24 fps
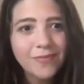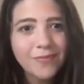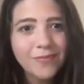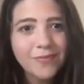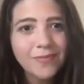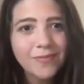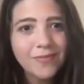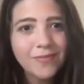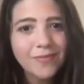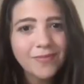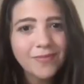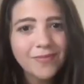
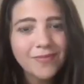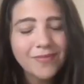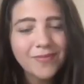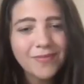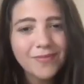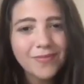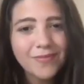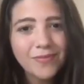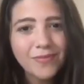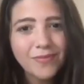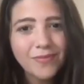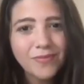
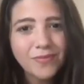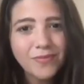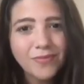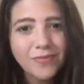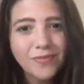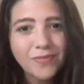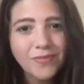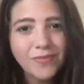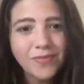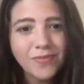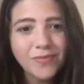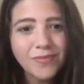
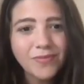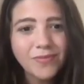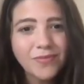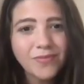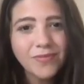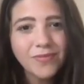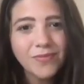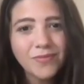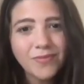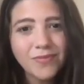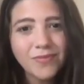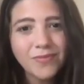
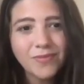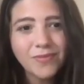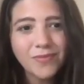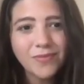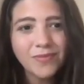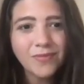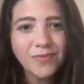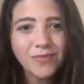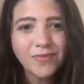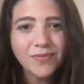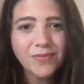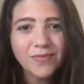
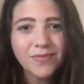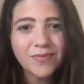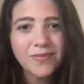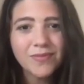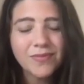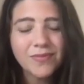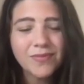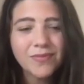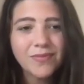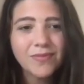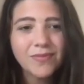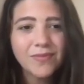
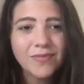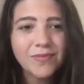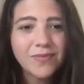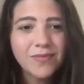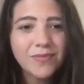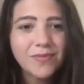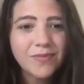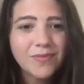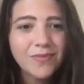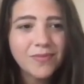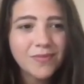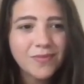
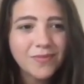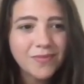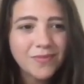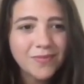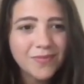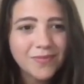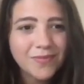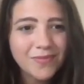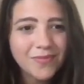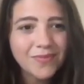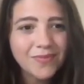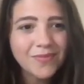
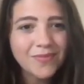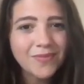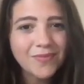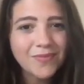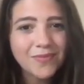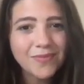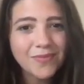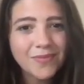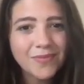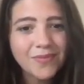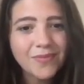This person isn't speaking.